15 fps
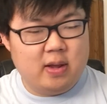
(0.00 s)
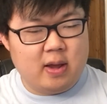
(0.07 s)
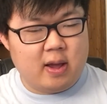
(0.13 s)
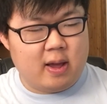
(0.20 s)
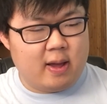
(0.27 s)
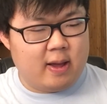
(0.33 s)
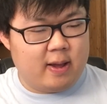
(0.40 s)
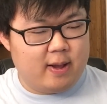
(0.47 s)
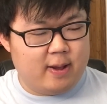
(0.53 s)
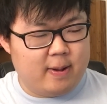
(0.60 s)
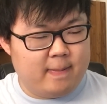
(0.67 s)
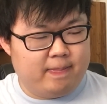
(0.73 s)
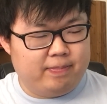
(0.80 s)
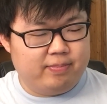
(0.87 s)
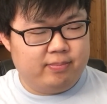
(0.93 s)

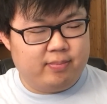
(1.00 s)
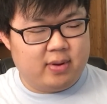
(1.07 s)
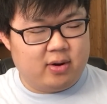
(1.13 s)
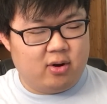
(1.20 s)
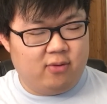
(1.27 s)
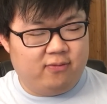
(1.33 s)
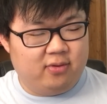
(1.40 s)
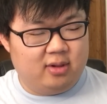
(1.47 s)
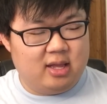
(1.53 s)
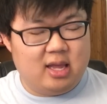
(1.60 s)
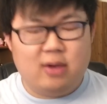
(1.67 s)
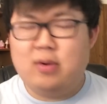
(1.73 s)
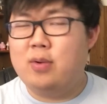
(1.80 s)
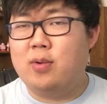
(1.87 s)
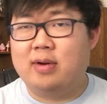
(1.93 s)
But
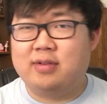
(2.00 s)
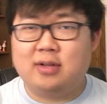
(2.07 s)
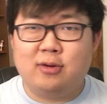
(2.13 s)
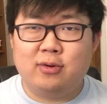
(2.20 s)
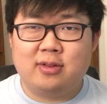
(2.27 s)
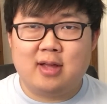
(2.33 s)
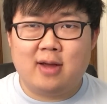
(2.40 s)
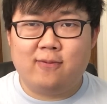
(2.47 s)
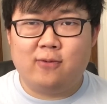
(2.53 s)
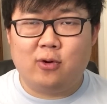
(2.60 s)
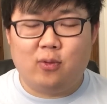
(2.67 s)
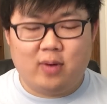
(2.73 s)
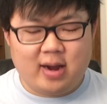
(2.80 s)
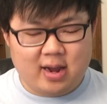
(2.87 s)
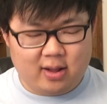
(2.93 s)
hopefully we won't have to deal with that for
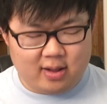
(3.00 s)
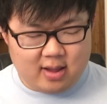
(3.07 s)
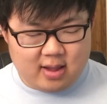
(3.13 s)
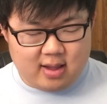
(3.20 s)
a while.